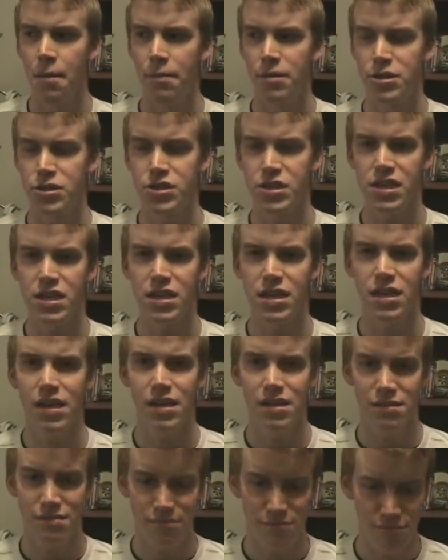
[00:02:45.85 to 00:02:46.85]
but
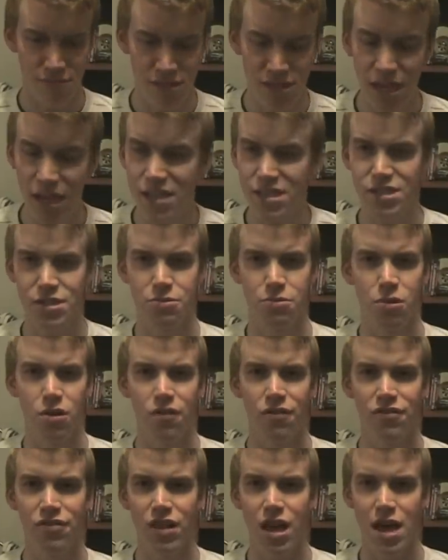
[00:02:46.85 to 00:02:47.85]
she does the
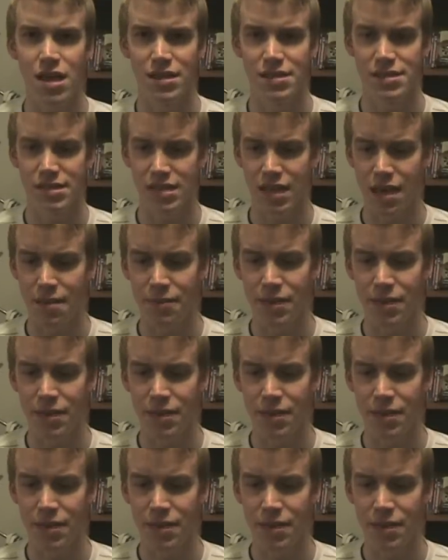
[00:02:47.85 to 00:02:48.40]
role flawlessly.